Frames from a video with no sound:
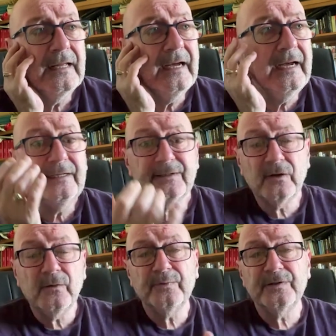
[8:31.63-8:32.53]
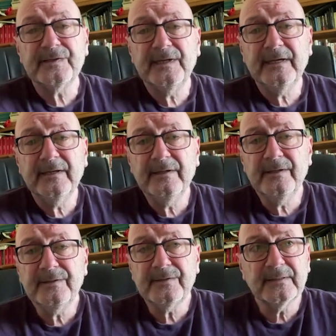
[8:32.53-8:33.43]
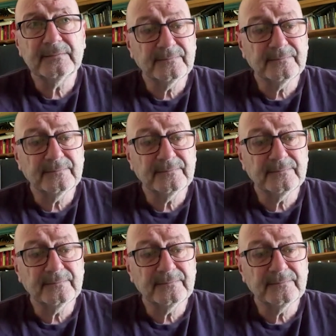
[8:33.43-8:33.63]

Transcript: And it's opera singers,